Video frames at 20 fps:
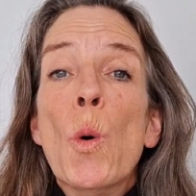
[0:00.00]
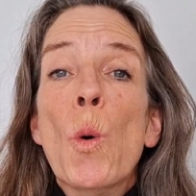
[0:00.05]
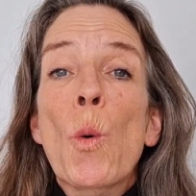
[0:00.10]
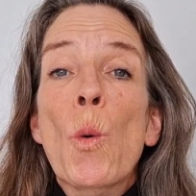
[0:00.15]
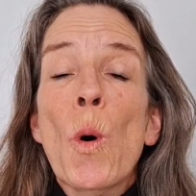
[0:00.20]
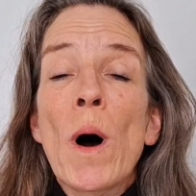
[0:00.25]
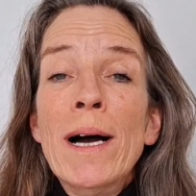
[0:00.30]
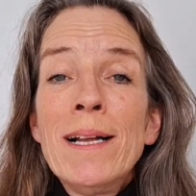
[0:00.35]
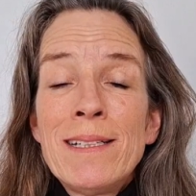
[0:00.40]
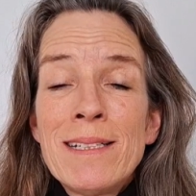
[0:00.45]

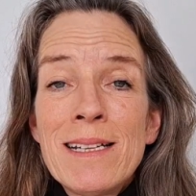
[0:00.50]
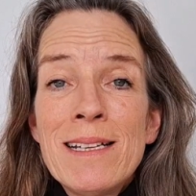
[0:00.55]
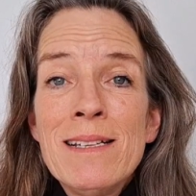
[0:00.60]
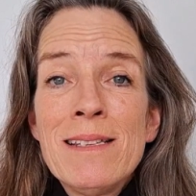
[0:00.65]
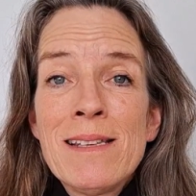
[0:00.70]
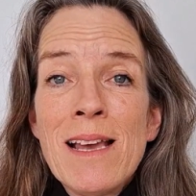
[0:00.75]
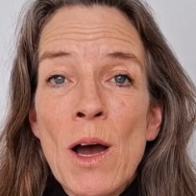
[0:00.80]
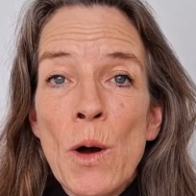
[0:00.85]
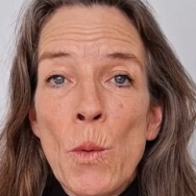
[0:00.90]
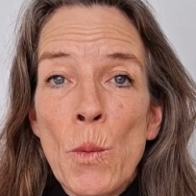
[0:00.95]
what
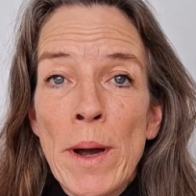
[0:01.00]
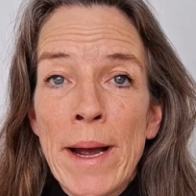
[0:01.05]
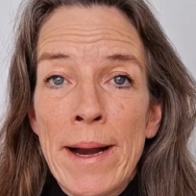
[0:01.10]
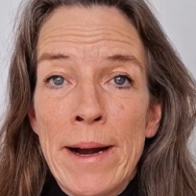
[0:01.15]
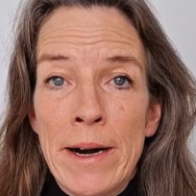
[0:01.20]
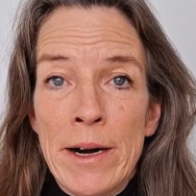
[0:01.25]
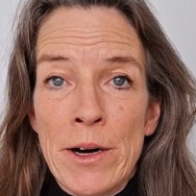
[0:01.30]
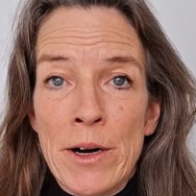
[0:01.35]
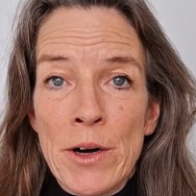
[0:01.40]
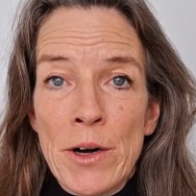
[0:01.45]
is
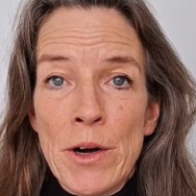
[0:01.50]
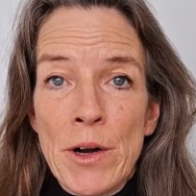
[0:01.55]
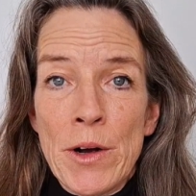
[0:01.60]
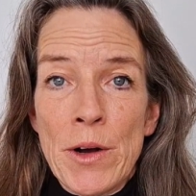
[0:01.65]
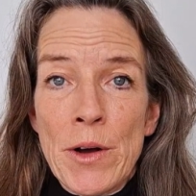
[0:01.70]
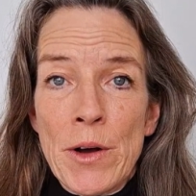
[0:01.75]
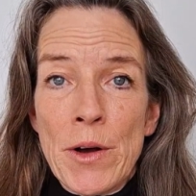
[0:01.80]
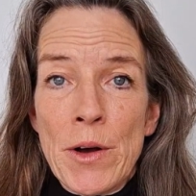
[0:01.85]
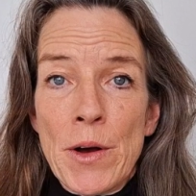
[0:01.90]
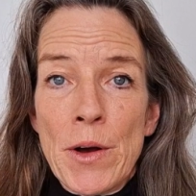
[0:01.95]
aware
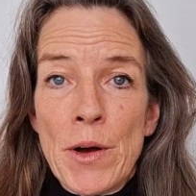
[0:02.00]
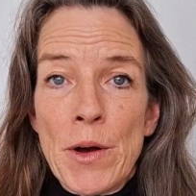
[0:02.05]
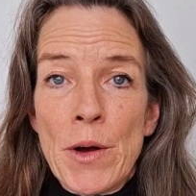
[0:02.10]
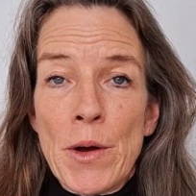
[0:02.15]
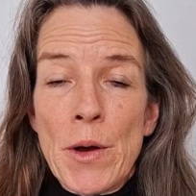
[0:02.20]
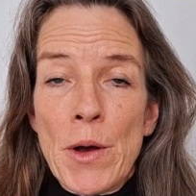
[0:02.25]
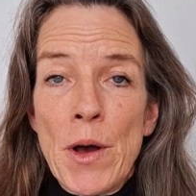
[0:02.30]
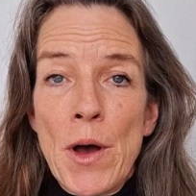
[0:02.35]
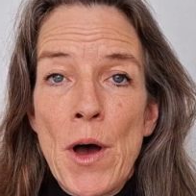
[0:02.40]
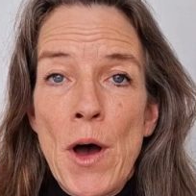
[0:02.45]

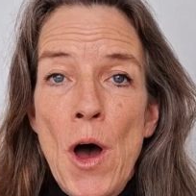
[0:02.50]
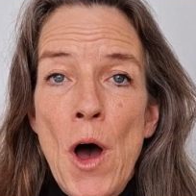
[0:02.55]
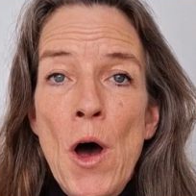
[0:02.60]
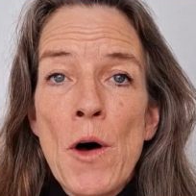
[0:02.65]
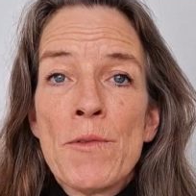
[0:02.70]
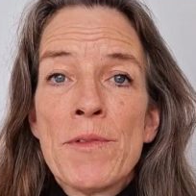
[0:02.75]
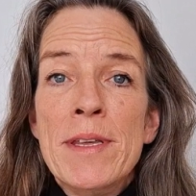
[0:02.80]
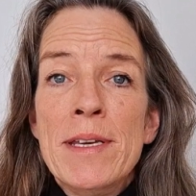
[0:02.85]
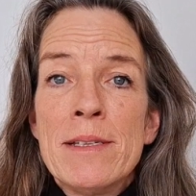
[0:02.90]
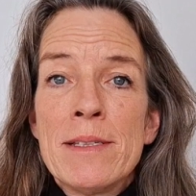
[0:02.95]

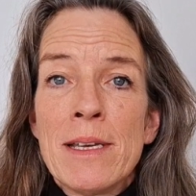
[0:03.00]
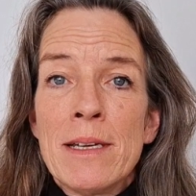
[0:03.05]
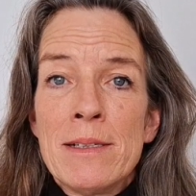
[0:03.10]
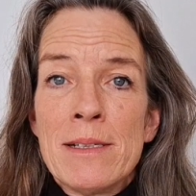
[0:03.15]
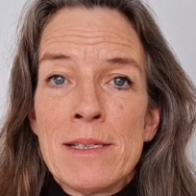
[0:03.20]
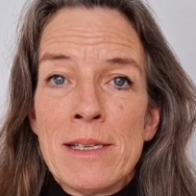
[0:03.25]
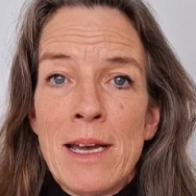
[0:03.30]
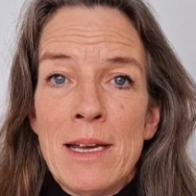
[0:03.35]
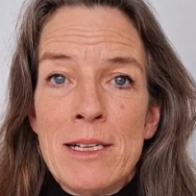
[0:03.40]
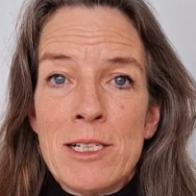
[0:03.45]
of the
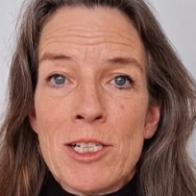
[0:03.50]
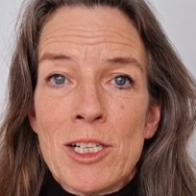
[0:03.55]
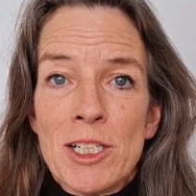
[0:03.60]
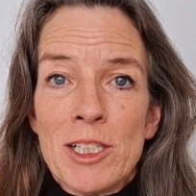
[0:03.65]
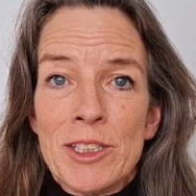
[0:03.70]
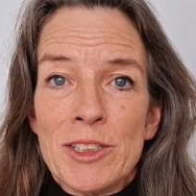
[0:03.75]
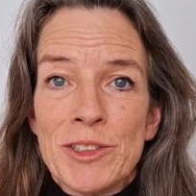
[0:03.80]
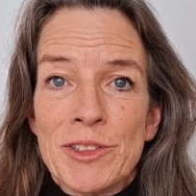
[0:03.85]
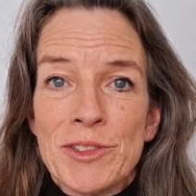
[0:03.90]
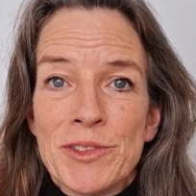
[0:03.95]

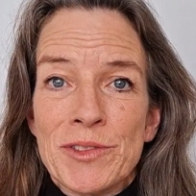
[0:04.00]
sensation?